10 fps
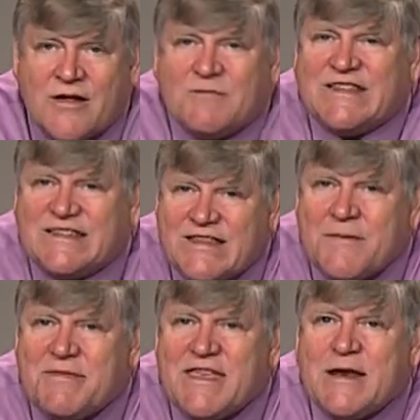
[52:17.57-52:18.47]
But
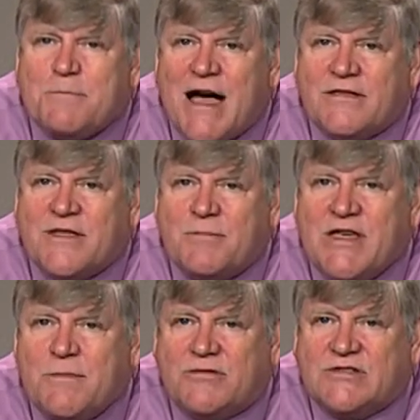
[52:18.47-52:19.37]
something about the
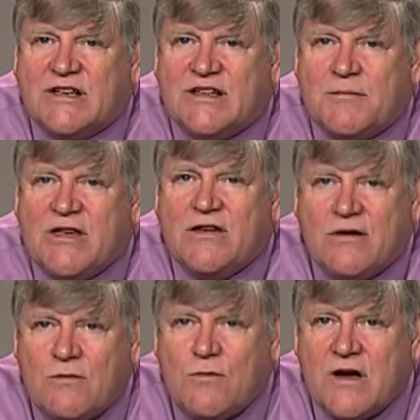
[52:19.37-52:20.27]
people said to me, you
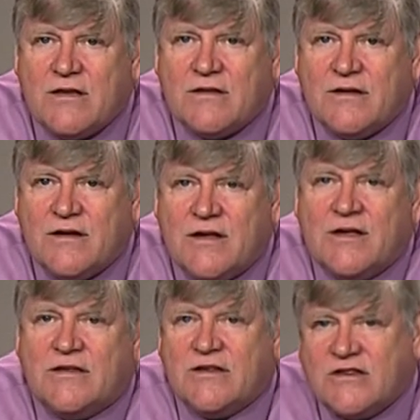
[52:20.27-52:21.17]
know what?
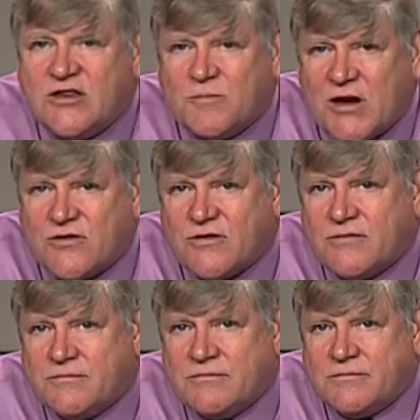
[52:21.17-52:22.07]
This is
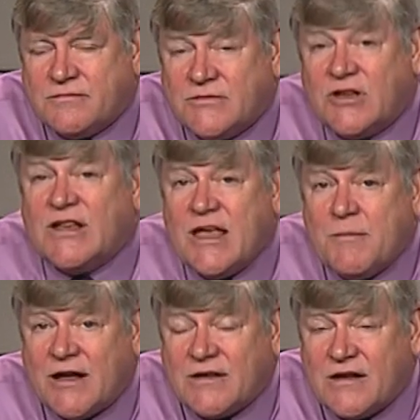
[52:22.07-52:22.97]
special. So I
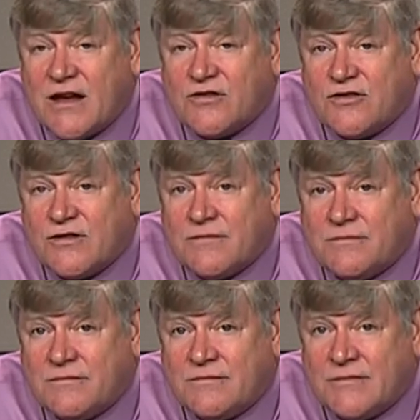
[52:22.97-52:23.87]
came back the next year.
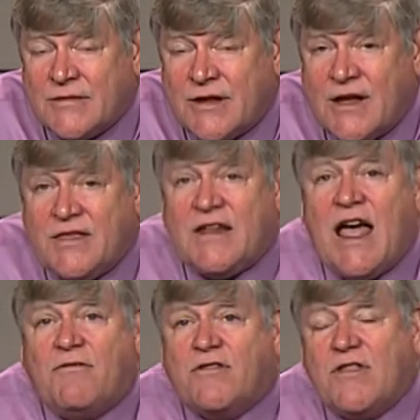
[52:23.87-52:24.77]
Then
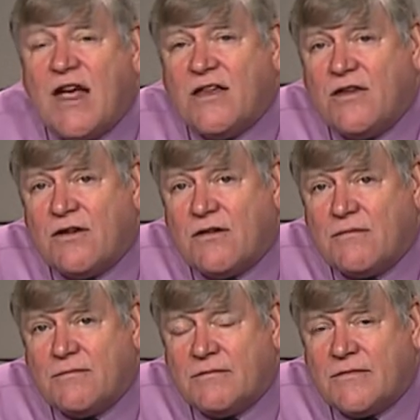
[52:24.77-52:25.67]
after that
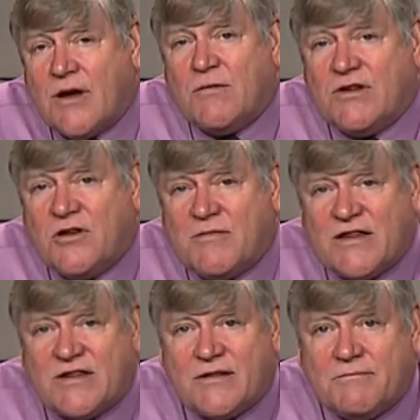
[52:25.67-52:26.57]
year, I went to him and
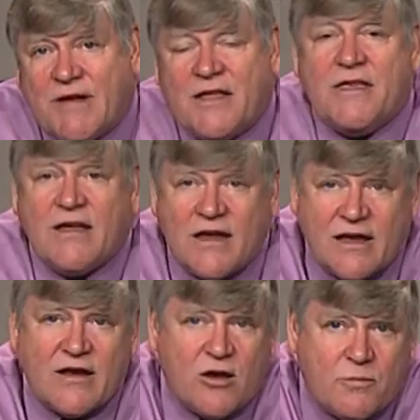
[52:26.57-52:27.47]
I said, I think I
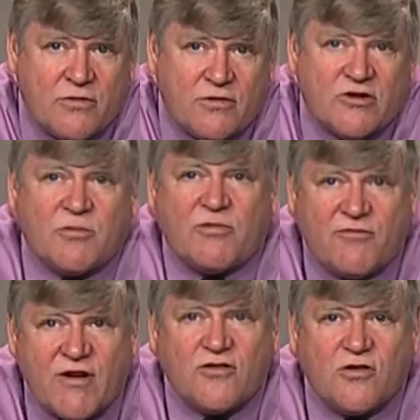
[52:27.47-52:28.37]
can help you. As a
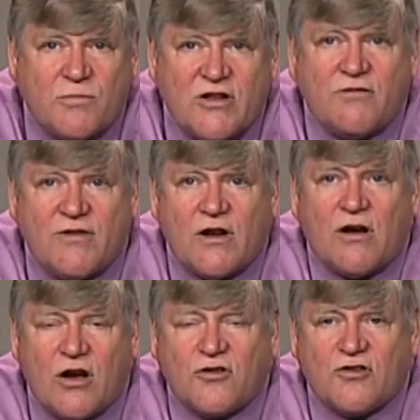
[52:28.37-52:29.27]
professional benefit
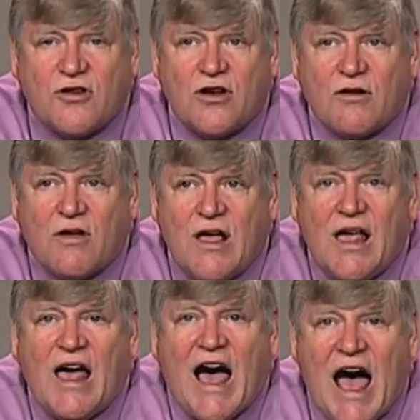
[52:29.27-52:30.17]
auctioneer,
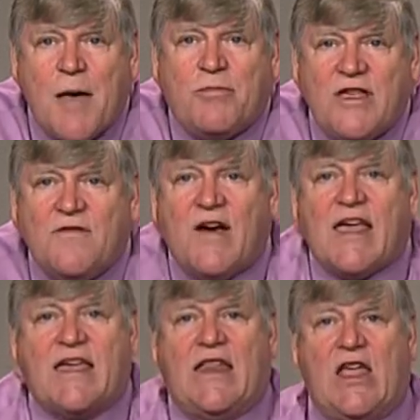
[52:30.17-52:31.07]
I believe
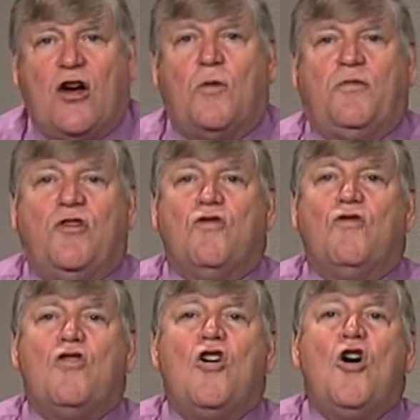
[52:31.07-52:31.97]
I can help
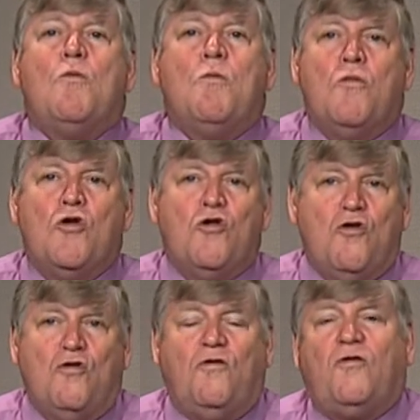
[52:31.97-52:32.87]
you
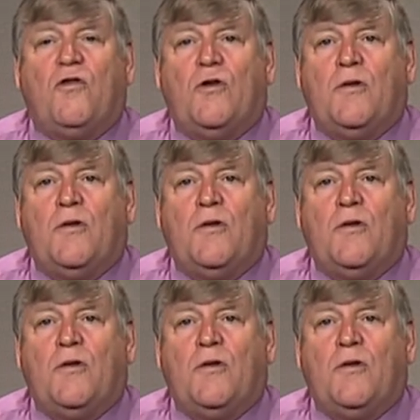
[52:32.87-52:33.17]
move